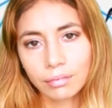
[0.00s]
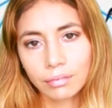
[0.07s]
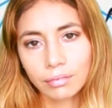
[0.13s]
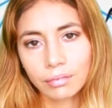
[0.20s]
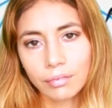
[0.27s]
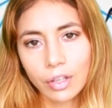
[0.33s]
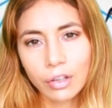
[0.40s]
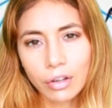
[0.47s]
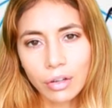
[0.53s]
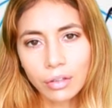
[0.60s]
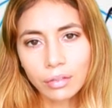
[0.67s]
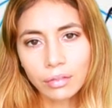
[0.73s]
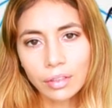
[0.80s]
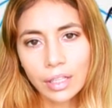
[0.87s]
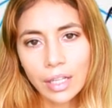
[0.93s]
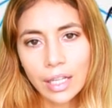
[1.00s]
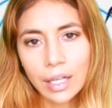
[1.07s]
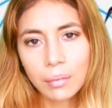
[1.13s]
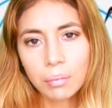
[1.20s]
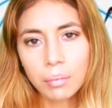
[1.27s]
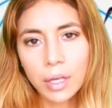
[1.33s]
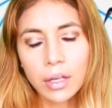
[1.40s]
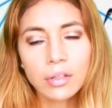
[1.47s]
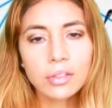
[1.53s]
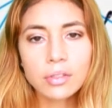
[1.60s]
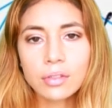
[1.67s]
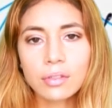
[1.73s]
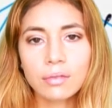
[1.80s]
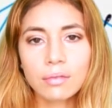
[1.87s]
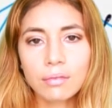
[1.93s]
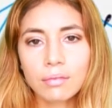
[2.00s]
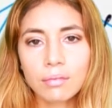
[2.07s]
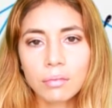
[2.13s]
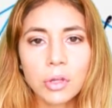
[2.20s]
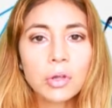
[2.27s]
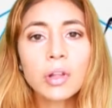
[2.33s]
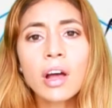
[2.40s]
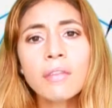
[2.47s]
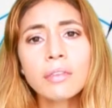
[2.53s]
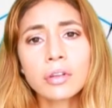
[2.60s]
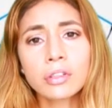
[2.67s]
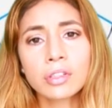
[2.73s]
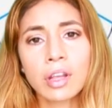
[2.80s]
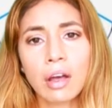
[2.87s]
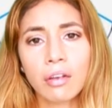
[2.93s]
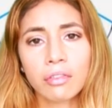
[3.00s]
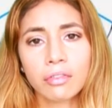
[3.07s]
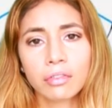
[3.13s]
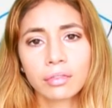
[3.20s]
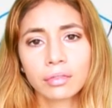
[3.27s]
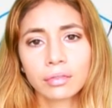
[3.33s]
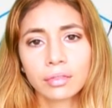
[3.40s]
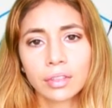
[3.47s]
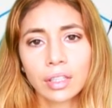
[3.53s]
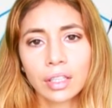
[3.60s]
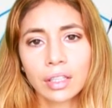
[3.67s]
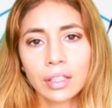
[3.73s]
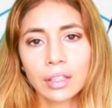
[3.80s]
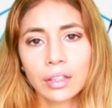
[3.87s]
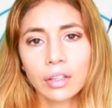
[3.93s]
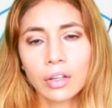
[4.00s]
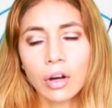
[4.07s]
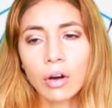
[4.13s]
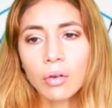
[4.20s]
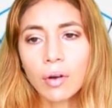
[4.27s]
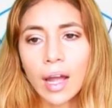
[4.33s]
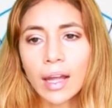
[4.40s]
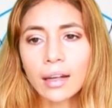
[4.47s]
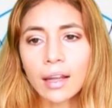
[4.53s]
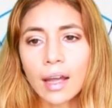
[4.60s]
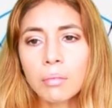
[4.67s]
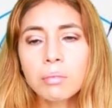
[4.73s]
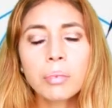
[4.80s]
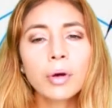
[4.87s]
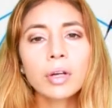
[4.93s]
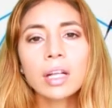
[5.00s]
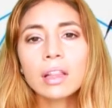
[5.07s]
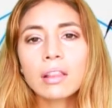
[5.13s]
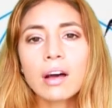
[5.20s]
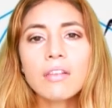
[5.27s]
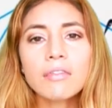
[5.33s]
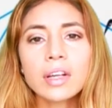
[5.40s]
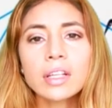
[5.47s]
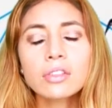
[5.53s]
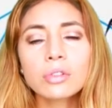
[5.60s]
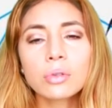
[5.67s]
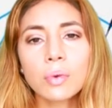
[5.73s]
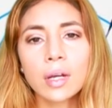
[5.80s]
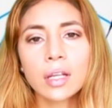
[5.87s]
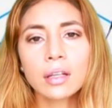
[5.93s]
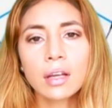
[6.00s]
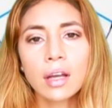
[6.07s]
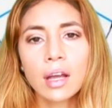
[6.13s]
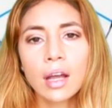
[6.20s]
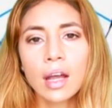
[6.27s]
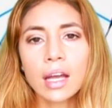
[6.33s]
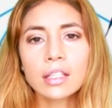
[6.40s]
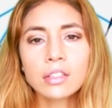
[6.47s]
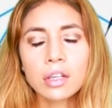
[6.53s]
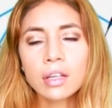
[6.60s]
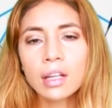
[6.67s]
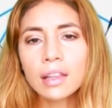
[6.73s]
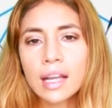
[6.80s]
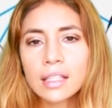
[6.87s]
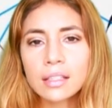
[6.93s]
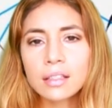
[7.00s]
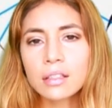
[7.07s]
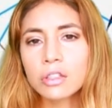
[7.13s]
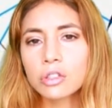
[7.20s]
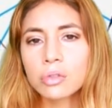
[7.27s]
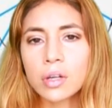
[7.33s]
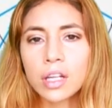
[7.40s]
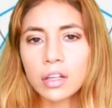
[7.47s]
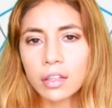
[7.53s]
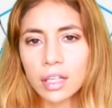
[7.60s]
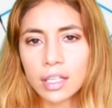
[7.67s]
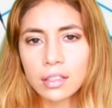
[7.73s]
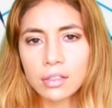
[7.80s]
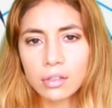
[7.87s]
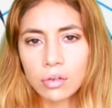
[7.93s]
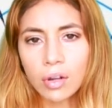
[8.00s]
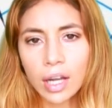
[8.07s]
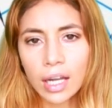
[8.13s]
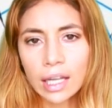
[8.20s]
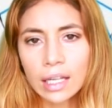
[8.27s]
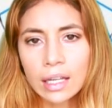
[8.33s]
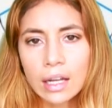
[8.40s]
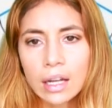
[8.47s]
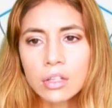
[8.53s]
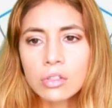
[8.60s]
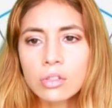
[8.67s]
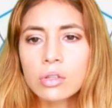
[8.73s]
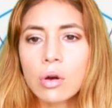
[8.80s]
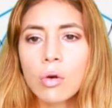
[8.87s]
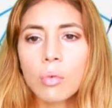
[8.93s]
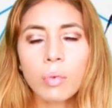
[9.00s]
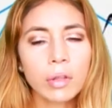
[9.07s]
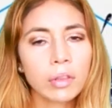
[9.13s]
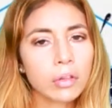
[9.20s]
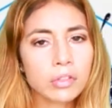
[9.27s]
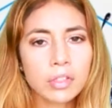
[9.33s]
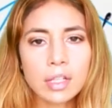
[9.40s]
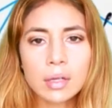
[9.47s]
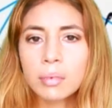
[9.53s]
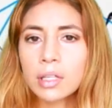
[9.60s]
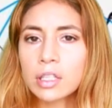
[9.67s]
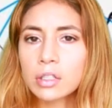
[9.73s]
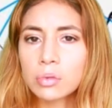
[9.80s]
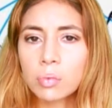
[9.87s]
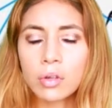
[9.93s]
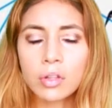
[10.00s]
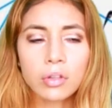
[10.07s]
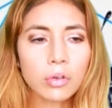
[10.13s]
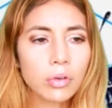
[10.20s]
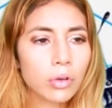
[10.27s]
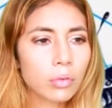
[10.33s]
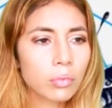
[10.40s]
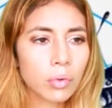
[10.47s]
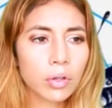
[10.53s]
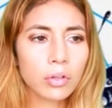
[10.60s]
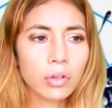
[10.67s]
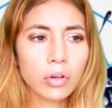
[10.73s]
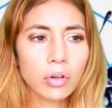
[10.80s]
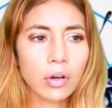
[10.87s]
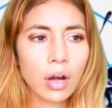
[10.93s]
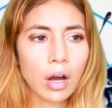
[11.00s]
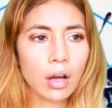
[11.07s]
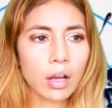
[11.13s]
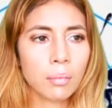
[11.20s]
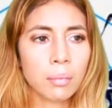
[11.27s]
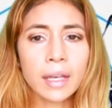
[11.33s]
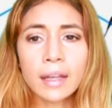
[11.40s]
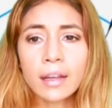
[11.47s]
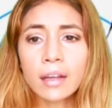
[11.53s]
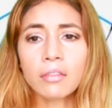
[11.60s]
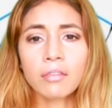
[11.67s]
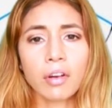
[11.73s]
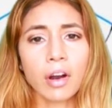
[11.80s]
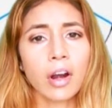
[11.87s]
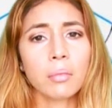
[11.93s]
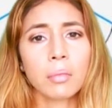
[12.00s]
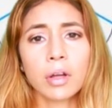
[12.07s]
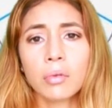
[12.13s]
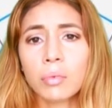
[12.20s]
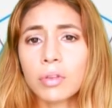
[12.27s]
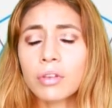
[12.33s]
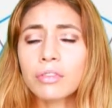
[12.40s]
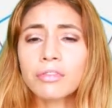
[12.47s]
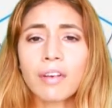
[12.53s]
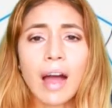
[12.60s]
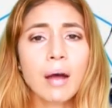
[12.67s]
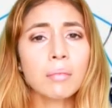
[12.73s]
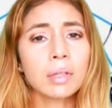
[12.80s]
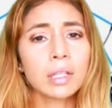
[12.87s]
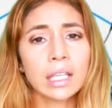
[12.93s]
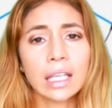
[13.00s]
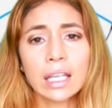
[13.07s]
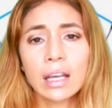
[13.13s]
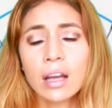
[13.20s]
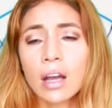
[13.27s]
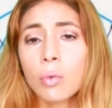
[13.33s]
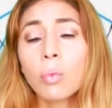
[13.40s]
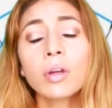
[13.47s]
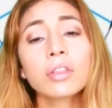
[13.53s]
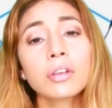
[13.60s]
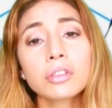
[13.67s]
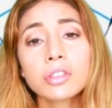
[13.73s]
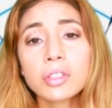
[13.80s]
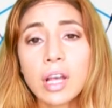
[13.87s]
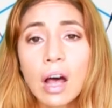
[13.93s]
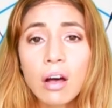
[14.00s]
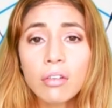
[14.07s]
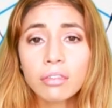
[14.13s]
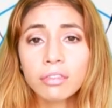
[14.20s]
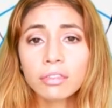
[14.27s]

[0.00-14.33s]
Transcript: You know? Because you love yourself. And putting love into it, it's going to lessen the triggerness, okay? So with your siblings, with your immediate environment, with your family, with yourself,